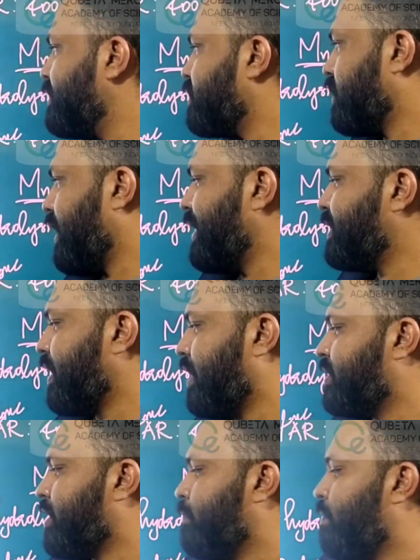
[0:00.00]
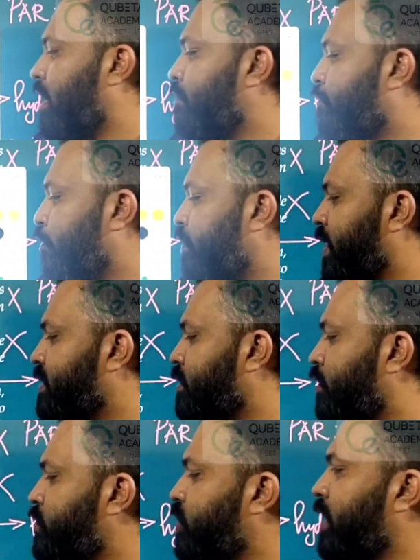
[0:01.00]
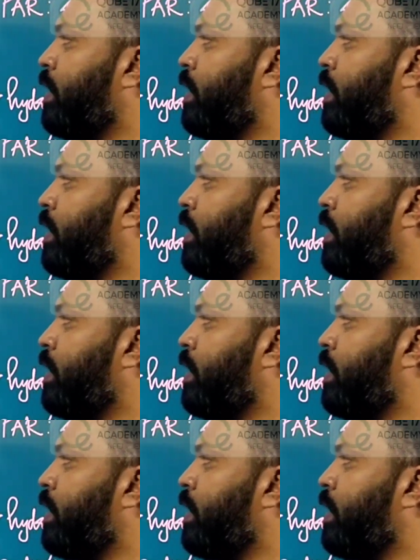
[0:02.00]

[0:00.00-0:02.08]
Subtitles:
is the right answer meant for this question